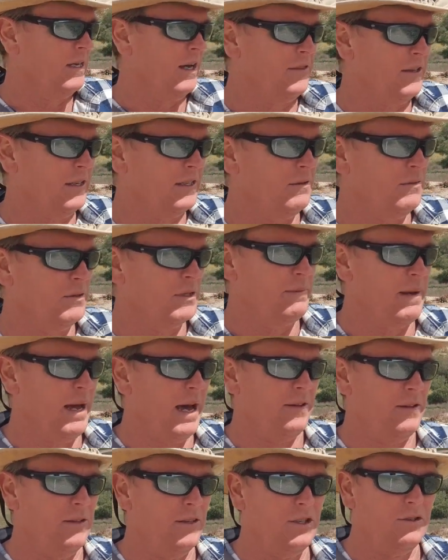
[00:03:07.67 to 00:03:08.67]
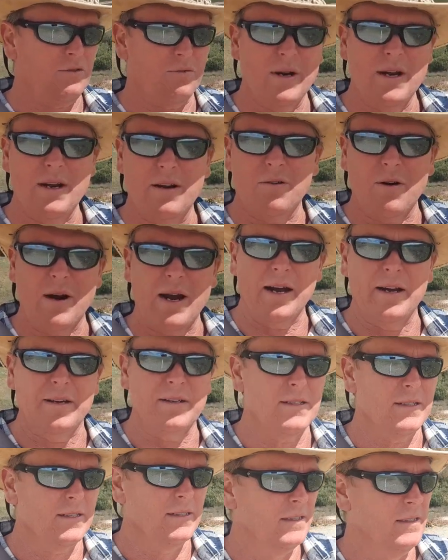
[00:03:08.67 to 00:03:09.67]
I think there was about three
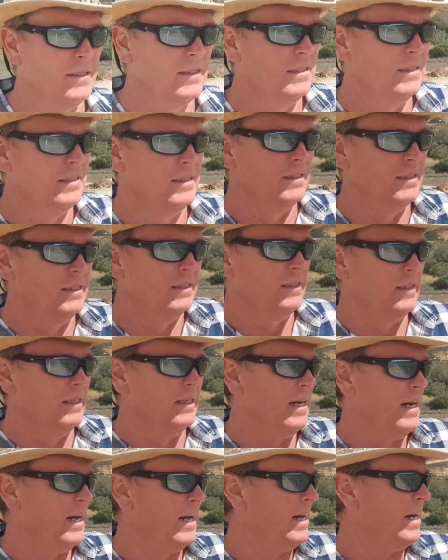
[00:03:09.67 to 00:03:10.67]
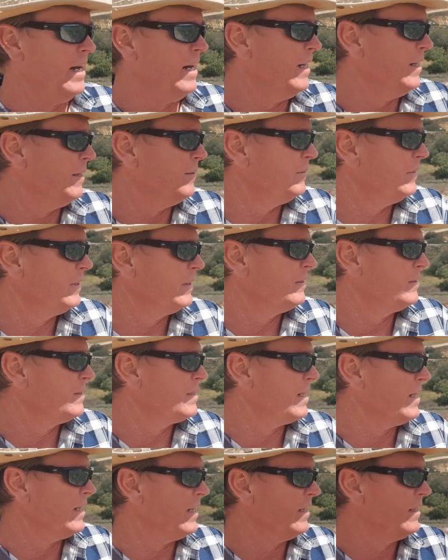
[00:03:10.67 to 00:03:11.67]
around um,
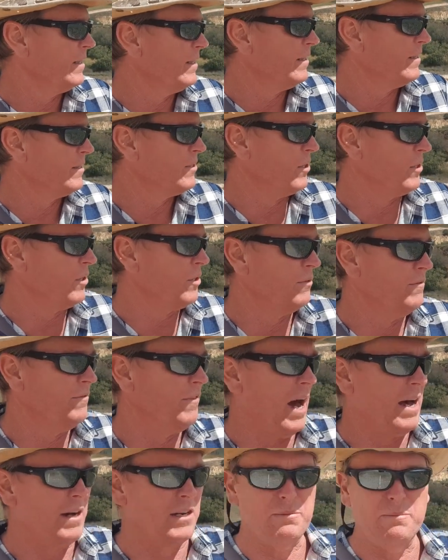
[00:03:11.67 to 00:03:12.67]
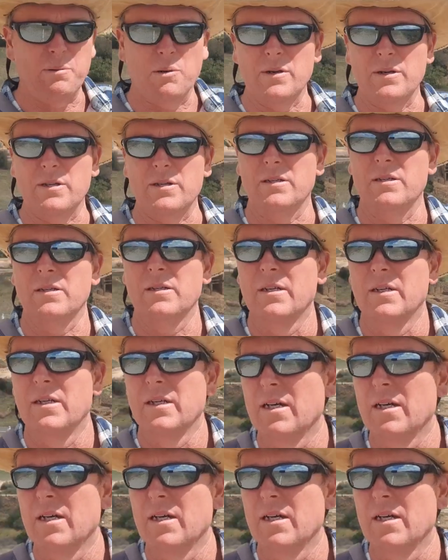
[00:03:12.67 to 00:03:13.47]
and uh, it's got a good vantage point